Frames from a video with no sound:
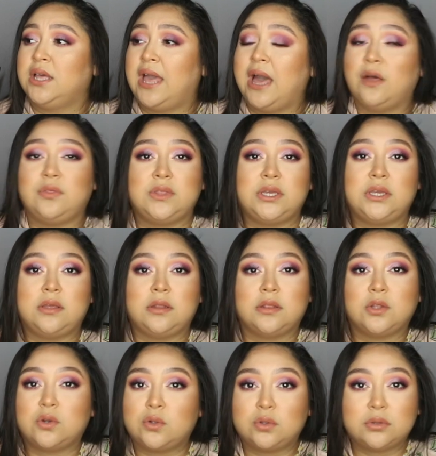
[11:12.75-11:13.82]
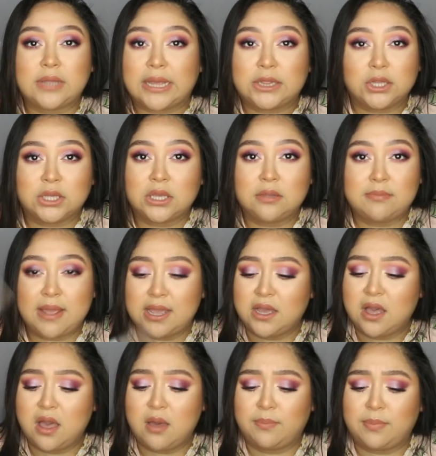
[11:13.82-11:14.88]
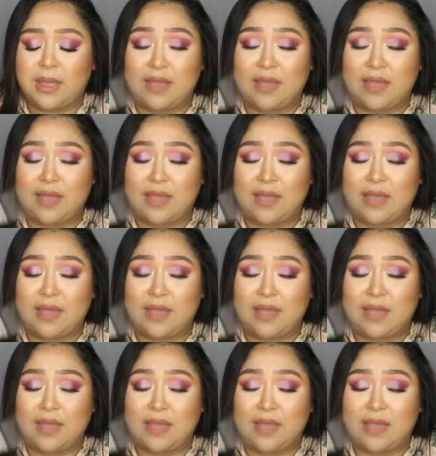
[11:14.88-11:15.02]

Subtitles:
healthy little like looking makeup,